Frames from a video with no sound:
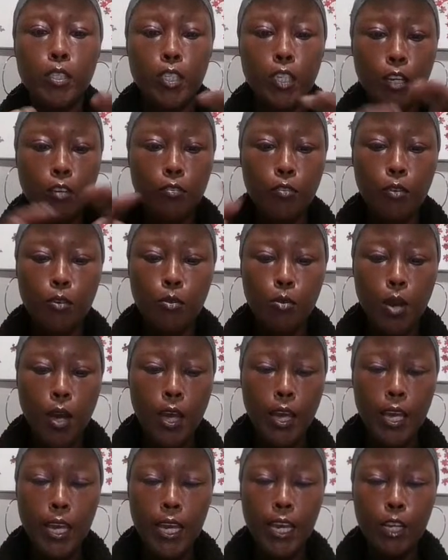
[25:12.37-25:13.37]
give you
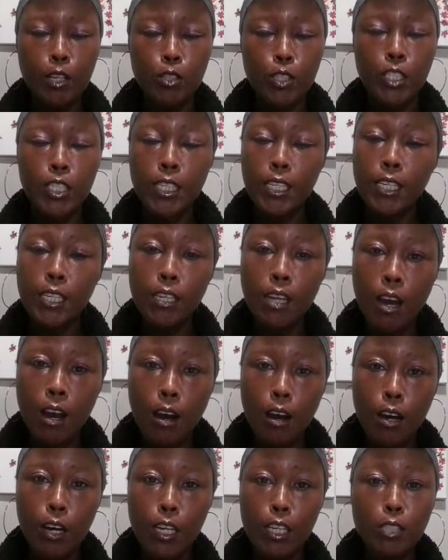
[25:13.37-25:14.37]
a energy.
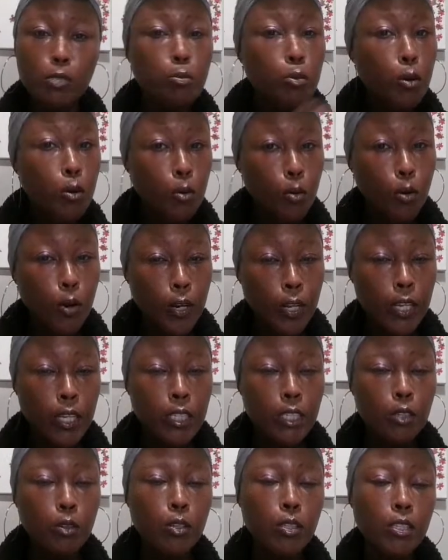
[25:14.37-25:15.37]
It's
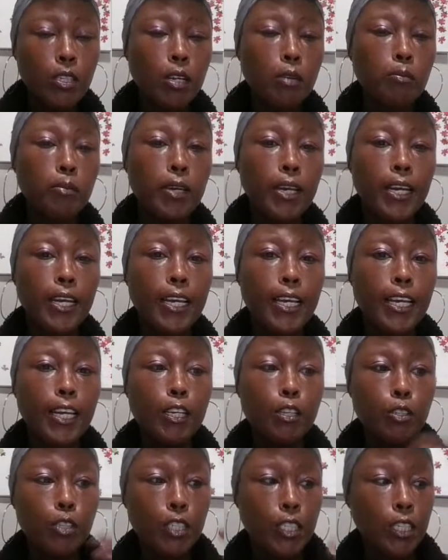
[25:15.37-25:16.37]
recorded, so it's going to be a
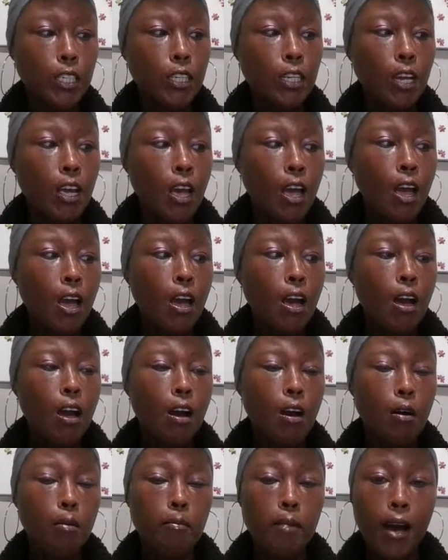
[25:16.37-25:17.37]
energy
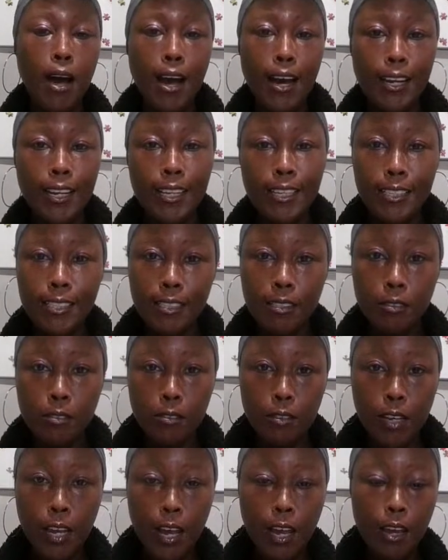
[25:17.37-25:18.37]
audit,
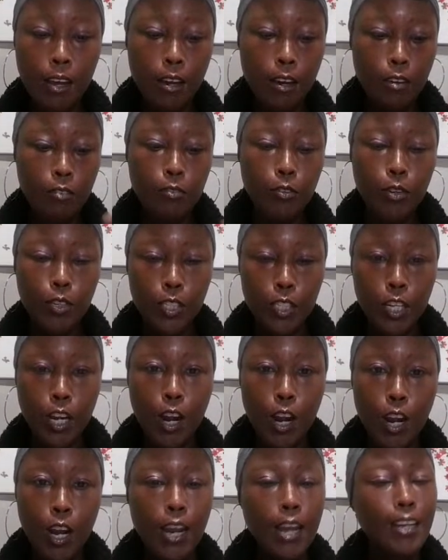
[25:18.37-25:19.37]
okay, of your
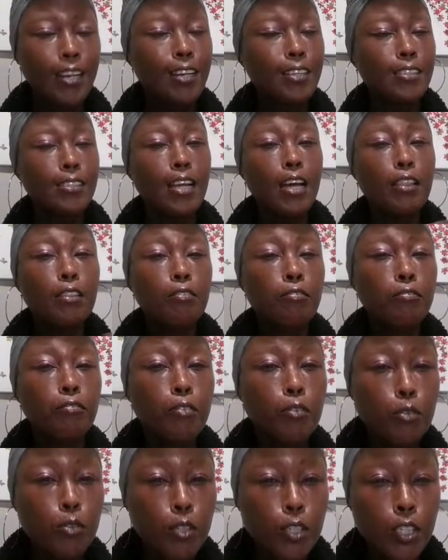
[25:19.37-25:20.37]
chart. That's not the
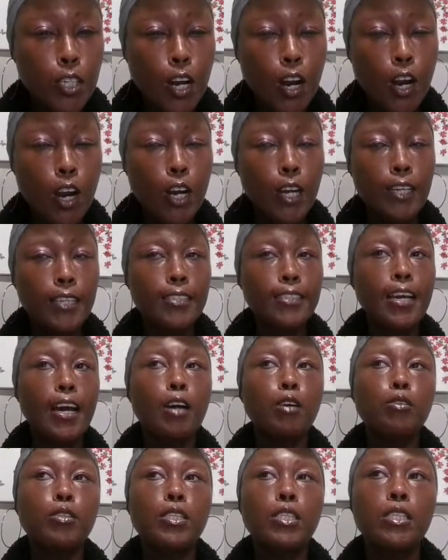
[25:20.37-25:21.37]
full chart. It's
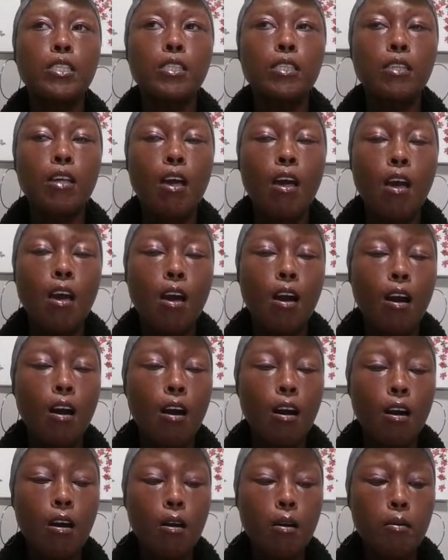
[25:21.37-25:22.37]
houses
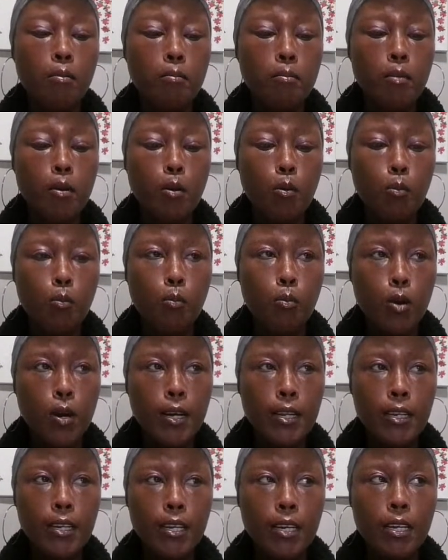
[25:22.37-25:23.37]

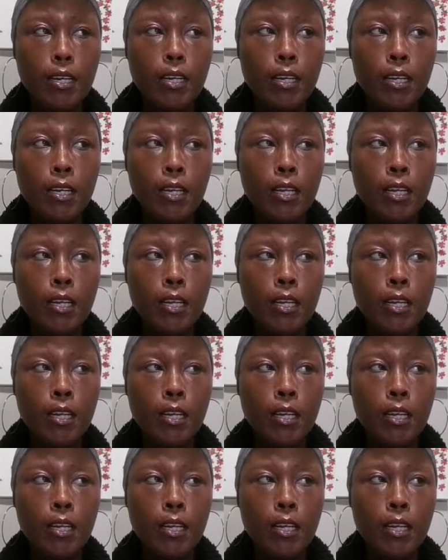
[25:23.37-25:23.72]
one,